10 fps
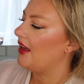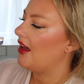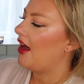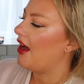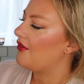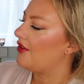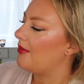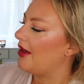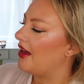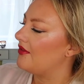Half
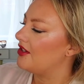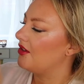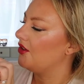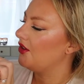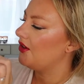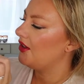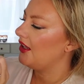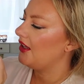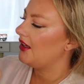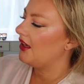Up, Half Down
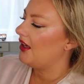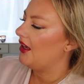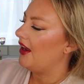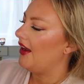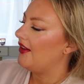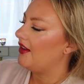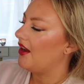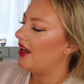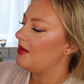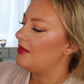Curly, and
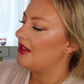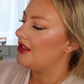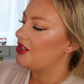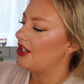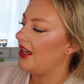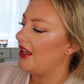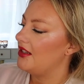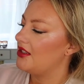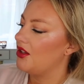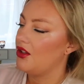I am in the
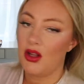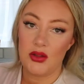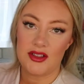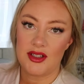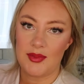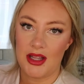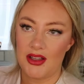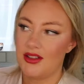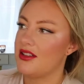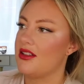shade Golden
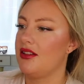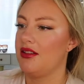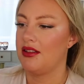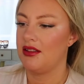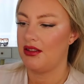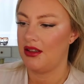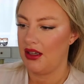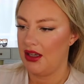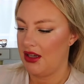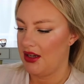Blonde.
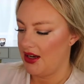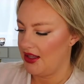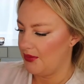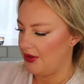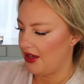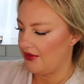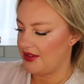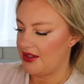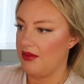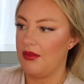And then we have
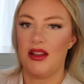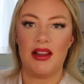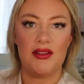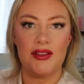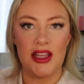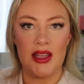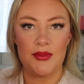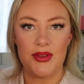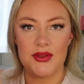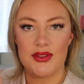some lovely,
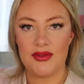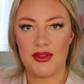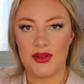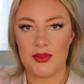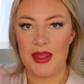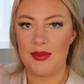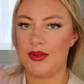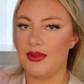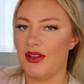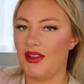beautiful
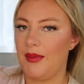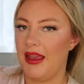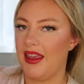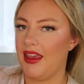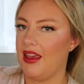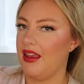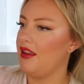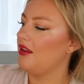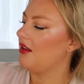people on the back here,